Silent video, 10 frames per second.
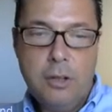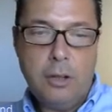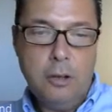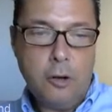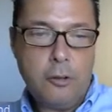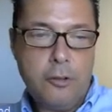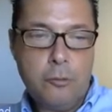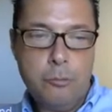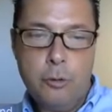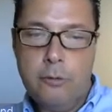a lot of
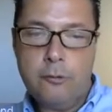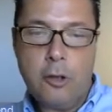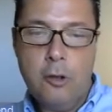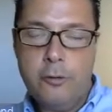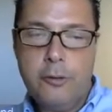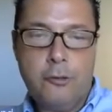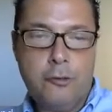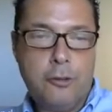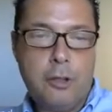these moves over this